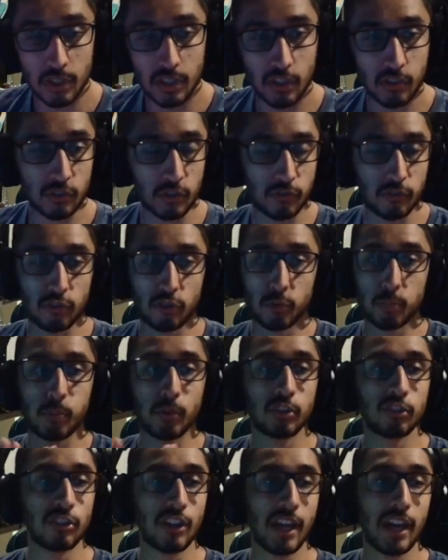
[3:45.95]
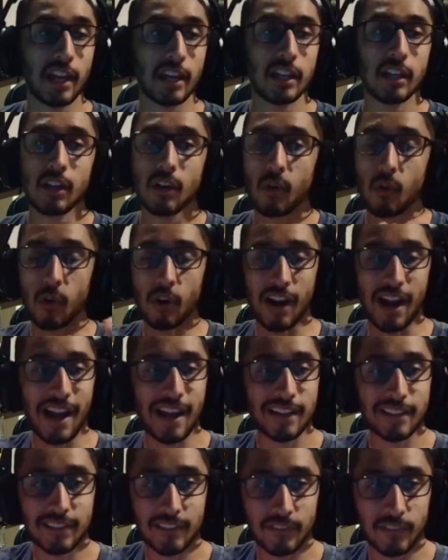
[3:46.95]
So if you just push A or
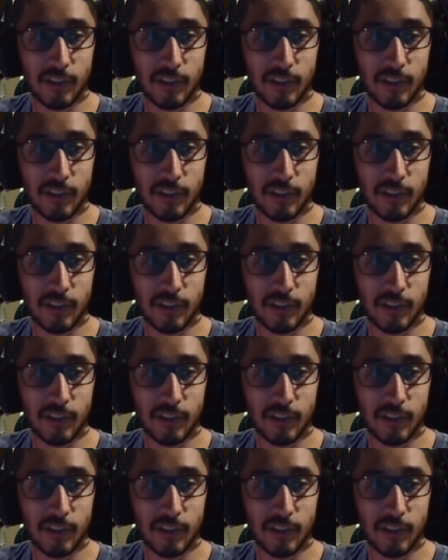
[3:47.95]
X if